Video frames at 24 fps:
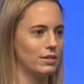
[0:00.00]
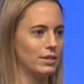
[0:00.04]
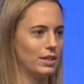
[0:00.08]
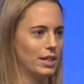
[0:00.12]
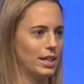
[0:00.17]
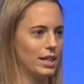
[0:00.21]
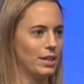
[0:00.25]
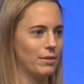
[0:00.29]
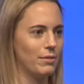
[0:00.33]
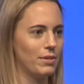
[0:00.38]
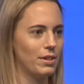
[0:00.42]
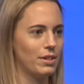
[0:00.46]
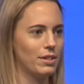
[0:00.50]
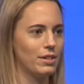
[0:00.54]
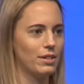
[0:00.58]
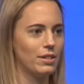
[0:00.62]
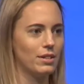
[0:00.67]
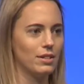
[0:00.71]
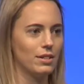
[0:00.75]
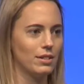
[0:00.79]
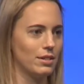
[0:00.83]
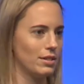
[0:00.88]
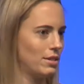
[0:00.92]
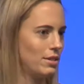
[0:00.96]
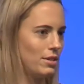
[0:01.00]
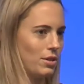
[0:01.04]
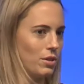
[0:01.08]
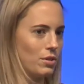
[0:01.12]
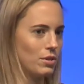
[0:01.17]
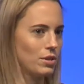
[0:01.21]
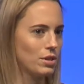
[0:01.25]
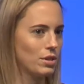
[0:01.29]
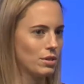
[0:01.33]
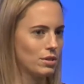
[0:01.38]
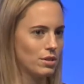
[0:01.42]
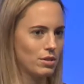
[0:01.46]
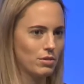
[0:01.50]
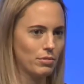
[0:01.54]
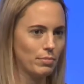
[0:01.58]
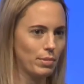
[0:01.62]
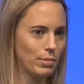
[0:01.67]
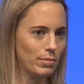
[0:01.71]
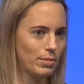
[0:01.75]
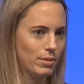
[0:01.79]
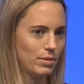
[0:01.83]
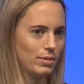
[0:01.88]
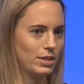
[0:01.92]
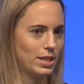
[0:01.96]
Anyone knows Super
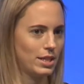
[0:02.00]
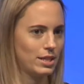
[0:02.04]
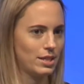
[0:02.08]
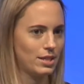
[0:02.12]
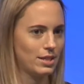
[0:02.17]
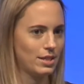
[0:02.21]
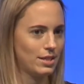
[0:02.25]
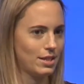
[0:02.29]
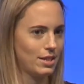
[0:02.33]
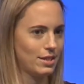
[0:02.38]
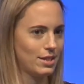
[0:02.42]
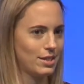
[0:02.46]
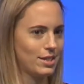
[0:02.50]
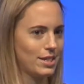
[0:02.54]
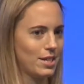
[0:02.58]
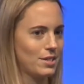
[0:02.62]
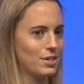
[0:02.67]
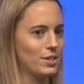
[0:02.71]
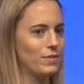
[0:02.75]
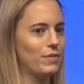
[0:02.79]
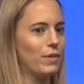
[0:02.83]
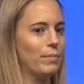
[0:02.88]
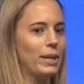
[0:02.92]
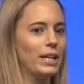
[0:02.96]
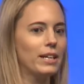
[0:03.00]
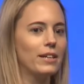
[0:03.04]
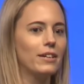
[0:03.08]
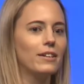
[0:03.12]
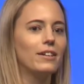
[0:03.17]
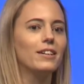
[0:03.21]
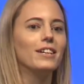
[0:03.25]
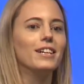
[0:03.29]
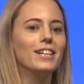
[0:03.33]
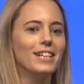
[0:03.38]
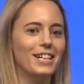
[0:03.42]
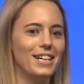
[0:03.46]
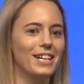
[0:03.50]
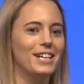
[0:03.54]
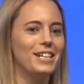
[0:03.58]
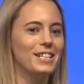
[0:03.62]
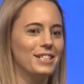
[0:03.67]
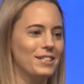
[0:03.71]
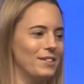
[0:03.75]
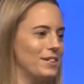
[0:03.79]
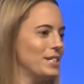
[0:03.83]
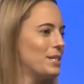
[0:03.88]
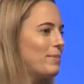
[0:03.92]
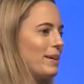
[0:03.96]
Bowl? Yes, sounds familiar.
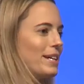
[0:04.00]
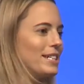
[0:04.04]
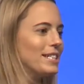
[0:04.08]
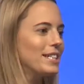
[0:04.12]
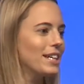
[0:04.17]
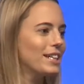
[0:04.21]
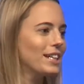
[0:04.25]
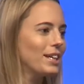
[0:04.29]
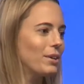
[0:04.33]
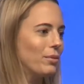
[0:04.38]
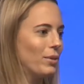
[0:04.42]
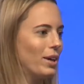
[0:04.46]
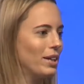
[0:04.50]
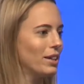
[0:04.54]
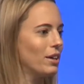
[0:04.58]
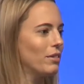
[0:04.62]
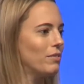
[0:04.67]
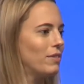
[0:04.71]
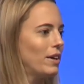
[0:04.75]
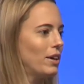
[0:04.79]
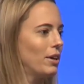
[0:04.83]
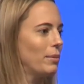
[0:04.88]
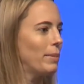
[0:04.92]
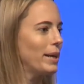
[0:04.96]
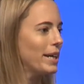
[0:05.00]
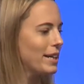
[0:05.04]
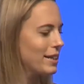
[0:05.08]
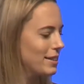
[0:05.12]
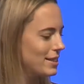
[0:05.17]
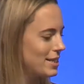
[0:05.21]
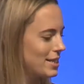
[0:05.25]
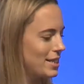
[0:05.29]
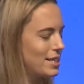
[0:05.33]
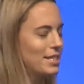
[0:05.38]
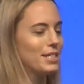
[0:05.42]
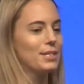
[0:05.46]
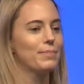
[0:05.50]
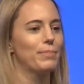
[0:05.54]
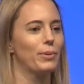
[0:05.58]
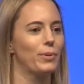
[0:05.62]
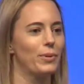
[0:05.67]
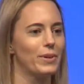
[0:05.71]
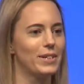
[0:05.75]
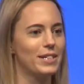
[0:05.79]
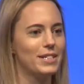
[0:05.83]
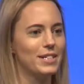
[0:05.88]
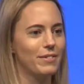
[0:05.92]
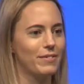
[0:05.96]
So it's basically one of our biggest
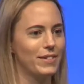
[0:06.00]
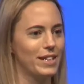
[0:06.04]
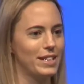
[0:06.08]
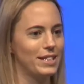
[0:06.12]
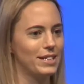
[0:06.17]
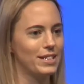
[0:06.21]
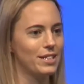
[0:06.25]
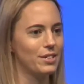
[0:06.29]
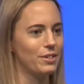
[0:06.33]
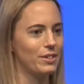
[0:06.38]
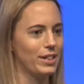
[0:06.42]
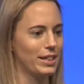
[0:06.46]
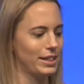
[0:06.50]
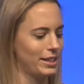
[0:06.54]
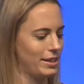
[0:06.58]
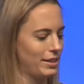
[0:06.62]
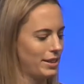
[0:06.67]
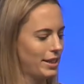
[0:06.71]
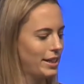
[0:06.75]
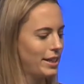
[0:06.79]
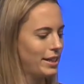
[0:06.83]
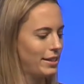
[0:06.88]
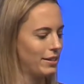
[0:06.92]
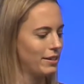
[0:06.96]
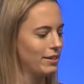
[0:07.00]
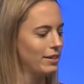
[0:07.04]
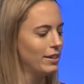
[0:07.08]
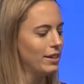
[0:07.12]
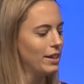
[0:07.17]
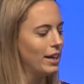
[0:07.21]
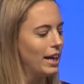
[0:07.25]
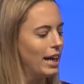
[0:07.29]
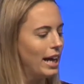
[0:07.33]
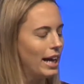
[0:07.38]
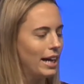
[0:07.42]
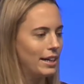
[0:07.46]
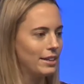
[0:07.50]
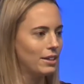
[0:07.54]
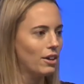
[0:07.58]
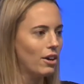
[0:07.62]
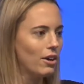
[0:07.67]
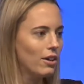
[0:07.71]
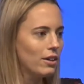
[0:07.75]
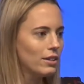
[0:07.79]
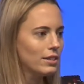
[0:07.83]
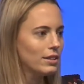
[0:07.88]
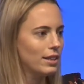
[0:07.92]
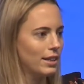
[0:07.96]
sports events during the year, and
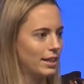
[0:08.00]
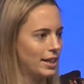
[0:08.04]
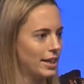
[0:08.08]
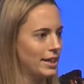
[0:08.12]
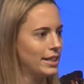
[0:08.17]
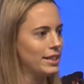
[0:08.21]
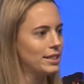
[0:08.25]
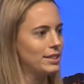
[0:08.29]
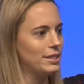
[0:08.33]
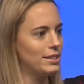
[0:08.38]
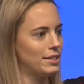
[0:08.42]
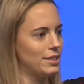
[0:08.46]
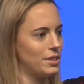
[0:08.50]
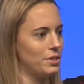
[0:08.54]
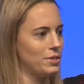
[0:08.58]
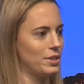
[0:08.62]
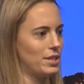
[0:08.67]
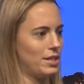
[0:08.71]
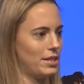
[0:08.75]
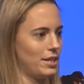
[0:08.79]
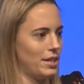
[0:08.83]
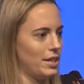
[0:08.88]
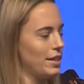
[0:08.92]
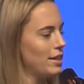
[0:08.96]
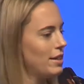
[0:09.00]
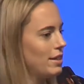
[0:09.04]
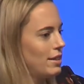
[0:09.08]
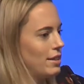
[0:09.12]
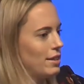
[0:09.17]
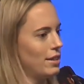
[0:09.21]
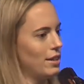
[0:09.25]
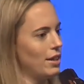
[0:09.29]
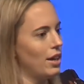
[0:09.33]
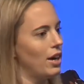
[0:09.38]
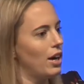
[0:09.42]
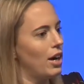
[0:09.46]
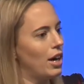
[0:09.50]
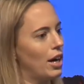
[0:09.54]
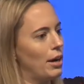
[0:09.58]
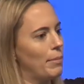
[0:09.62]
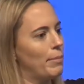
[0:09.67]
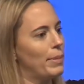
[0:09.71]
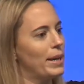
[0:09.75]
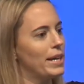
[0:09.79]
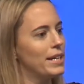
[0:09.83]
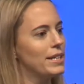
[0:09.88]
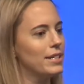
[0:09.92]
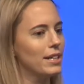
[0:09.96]
all the lights you see are
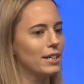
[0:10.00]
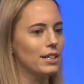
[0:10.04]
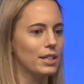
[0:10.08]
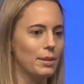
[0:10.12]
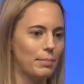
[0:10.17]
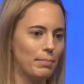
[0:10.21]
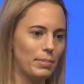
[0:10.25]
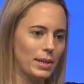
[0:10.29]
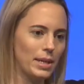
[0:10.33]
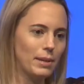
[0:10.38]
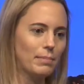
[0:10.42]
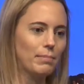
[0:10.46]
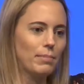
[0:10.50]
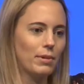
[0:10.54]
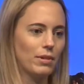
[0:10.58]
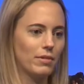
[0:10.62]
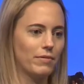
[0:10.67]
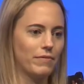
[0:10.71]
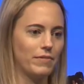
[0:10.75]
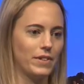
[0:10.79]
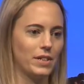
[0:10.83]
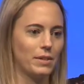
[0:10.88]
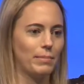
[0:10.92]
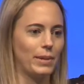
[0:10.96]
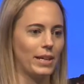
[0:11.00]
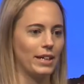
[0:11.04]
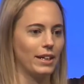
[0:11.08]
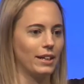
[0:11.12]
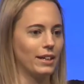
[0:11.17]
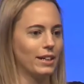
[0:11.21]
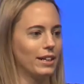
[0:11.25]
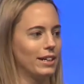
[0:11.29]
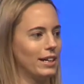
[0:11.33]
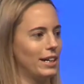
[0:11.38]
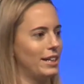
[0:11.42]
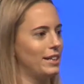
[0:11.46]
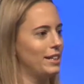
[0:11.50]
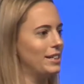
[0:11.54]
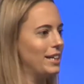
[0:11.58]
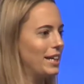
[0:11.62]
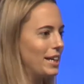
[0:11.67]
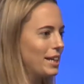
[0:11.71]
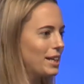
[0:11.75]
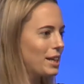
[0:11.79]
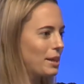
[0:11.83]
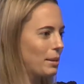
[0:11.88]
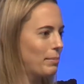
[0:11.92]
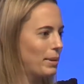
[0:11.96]
basically people filming and
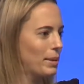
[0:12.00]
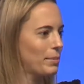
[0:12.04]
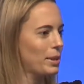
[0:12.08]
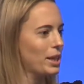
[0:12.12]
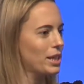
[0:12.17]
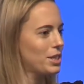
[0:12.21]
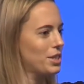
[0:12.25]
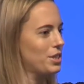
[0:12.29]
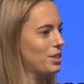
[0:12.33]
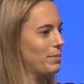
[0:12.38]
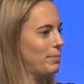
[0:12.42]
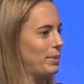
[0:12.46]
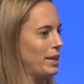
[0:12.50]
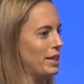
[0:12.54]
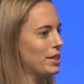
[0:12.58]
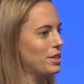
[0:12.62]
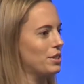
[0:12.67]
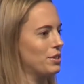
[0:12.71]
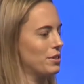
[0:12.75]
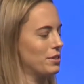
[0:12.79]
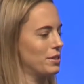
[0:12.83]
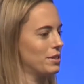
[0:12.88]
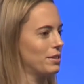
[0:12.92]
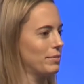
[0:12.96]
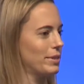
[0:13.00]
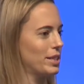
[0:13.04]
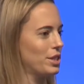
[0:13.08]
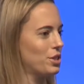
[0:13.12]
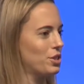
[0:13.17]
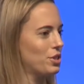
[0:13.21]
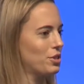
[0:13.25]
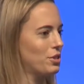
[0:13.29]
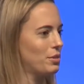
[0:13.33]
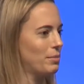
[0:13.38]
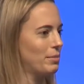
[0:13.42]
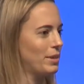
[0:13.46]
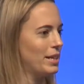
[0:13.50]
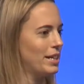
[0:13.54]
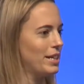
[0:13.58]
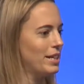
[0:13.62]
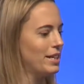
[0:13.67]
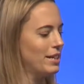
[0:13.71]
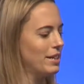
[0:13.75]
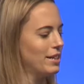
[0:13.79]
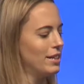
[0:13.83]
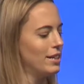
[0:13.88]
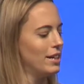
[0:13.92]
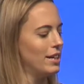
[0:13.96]
taking pictures, which to
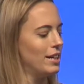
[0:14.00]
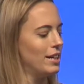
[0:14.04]
me